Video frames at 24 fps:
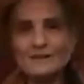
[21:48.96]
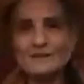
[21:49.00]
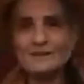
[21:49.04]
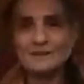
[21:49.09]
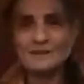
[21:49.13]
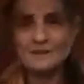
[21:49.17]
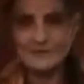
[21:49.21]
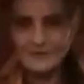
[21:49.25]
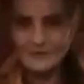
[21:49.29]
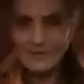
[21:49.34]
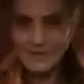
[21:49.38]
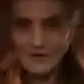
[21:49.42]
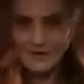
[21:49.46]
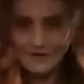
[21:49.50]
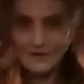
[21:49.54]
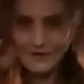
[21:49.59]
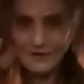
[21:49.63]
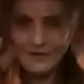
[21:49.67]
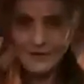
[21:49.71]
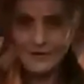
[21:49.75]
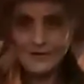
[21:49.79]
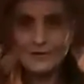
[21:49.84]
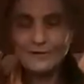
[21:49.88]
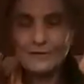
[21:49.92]
to live there
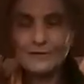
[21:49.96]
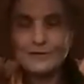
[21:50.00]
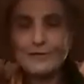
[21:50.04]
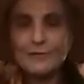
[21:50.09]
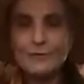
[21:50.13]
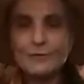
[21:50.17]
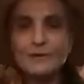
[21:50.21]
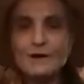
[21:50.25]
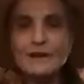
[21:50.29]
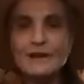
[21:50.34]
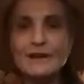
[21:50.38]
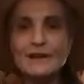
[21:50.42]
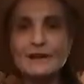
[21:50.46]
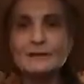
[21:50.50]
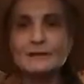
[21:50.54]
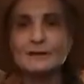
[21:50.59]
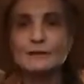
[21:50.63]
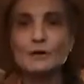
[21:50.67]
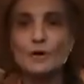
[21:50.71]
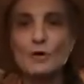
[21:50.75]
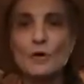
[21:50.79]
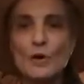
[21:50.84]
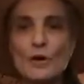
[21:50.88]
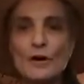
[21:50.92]
for 3
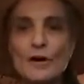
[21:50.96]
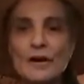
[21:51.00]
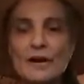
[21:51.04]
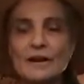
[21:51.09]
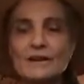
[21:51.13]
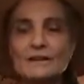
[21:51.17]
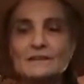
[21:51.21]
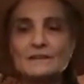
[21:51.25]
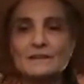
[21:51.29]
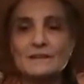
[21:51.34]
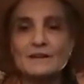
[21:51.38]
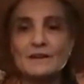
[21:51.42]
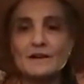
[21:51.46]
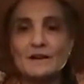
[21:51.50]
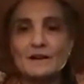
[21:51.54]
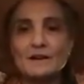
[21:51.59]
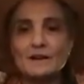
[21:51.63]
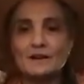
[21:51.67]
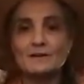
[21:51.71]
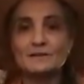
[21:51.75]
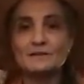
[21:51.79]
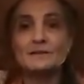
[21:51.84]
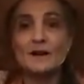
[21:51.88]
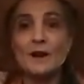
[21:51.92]
glorious
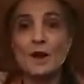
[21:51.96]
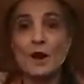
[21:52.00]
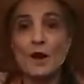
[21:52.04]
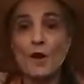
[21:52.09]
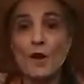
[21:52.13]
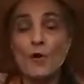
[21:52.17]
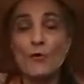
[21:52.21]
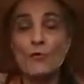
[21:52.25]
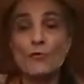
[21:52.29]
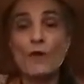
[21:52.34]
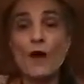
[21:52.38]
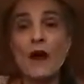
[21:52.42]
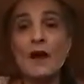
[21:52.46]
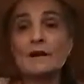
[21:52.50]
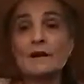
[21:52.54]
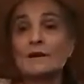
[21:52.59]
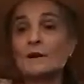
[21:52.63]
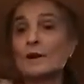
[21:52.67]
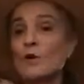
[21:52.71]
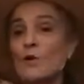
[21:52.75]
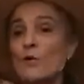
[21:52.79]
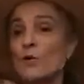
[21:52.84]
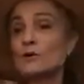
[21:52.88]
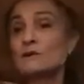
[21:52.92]
years,
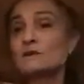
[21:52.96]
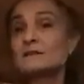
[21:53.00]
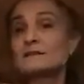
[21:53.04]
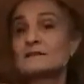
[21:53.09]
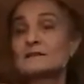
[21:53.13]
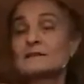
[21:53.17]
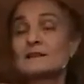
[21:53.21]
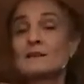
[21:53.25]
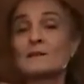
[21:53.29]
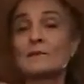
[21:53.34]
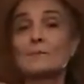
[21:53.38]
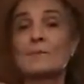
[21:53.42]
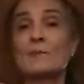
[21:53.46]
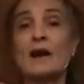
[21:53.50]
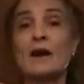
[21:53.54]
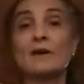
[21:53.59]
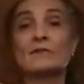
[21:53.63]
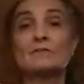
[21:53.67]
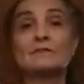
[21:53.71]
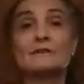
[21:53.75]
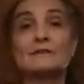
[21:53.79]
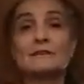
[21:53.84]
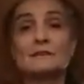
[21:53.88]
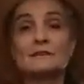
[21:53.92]
riding horses in the
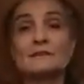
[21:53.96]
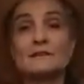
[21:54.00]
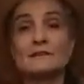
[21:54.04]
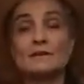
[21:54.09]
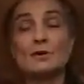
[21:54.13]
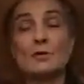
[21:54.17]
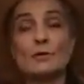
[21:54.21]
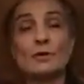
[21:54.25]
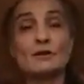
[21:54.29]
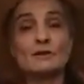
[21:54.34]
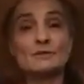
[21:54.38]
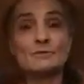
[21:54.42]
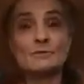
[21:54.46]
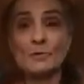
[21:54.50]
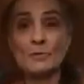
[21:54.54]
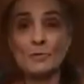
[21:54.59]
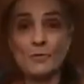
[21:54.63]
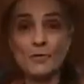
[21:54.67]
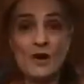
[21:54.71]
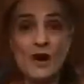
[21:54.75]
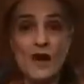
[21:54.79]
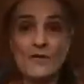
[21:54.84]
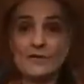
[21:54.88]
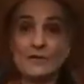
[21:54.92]
mountains and going to a
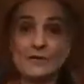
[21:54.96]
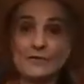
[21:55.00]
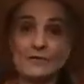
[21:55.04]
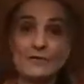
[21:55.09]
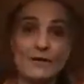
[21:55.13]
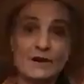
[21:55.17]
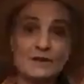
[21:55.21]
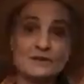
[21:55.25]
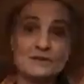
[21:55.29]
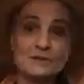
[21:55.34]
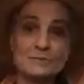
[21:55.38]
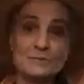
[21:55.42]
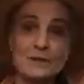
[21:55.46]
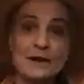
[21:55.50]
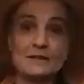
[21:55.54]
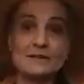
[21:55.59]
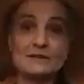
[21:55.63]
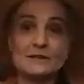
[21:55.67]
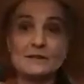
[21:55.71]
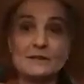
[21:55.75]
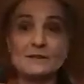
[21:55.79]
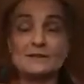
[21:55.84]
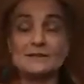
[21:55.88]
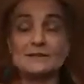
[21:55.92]
private
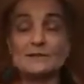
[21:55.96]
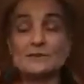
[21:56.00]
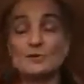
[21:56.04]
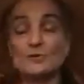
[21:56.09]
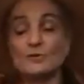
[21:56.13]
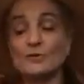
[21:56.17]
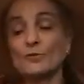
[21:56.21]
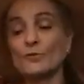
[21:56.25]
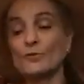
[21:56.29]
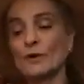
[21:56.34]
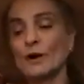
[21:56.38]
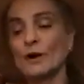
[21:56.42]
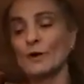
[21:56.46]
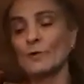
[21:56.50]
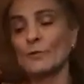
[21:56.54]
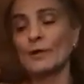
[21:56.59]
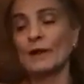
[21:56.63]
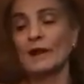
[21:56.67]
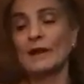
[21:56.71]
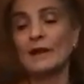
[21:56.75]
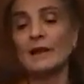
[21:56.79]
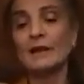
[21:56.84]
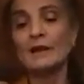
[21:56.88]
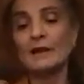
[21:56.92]
French-Mexican school where
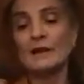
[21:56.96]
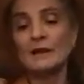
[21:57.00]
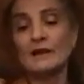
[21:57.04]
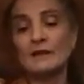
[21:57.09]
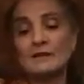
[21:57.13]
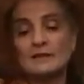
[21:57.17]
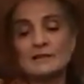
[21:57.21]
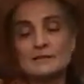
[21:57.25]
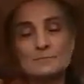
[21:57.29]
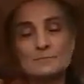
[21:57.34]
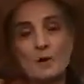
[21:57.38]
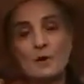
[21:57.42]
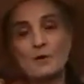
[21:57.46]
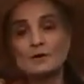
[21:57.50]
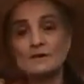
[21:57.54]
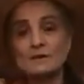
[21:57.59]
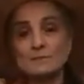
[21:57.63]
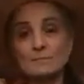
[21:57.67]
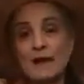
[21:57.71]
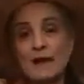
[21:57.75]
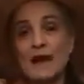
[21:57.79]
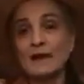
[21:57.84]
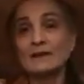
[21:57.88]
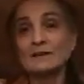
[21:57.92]
we spoke
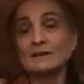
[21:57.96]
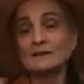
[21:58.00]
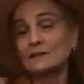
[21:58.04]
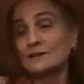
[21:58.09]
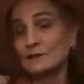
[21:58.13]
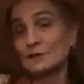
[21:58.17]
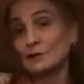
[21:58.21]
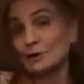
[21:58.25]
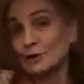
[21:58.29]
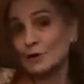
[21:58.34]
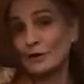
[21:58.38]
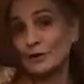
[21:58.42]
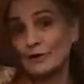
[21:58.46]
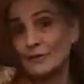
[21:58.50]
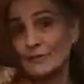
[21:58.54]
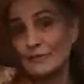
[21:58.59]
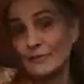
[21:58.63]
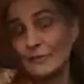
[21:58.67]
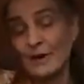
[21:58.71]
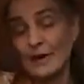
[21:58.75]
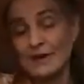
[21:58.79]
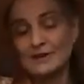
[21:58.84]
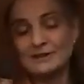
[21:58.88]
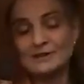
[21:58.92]
Spanish and learned
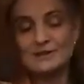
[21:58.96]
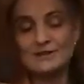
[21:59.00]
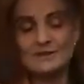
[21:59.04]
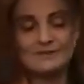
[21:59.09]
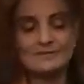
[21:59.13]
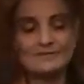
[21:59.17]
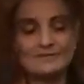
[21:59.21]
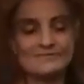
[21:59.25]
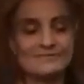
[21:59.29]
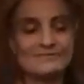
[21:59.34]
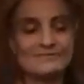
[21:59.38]
French.